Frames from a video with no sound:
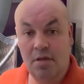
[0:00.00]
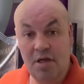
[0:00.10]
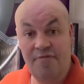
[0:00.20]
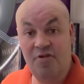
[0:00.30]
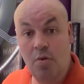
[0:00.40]

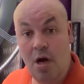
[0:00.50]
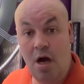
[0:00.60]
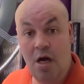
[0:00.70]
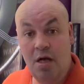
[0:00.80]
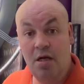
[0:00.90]
If you
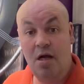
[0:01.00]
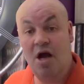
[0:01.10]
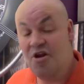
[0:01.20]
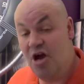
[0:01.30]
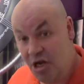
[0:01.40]
are
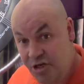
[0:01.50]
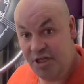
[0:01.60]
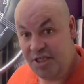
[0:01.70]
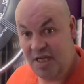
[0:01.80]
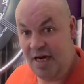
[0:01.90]
an
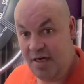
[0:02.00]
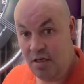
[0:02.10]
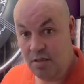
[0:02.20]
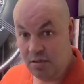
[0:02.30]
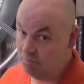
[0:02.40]

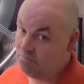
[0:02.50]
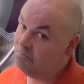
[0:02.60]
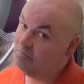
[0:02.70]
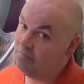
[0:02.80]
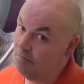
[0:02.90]
understacker,
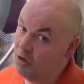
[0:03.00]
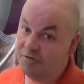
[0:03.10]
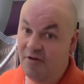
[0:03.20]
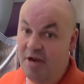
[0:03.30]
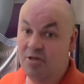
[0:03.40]
most
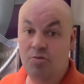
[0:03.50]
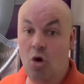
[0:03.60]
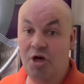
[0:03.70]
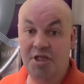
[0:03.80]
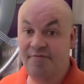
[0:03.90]
famous
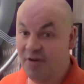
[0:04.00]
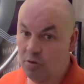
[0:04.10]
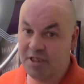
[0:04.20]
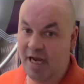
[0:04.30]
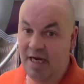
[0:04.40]
one is Phil
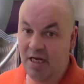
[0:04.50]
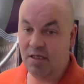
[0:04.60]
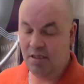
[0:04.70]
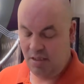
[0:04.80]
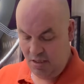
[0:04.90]
Taylor,
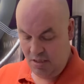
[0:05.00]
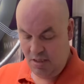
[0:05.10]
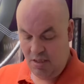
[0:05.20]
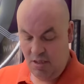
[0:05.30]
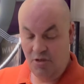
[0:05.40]

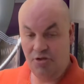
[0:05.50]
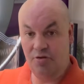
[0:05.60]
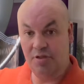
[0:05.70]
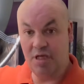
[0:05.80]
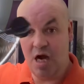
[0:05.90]
so
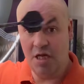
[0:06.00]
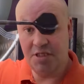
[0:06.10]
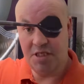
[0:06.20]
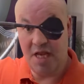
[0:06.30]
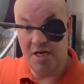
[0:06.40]
your darts
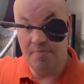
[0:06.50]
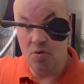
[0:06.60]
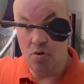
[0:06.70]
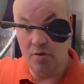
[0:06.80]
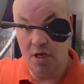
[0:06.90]
sit in the
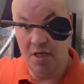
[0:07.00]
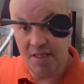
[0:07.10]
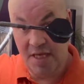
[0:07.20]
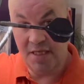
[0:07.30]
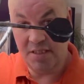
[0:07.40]
board like
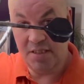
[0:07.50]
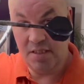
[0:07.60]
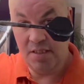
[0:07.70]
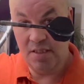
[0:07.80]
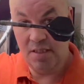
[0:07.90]
this,
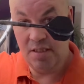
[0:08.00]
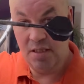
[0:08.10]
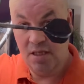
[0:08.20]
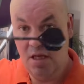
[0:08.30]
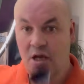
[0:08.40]

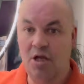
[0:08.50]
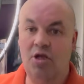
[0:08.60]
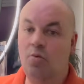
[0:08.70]
you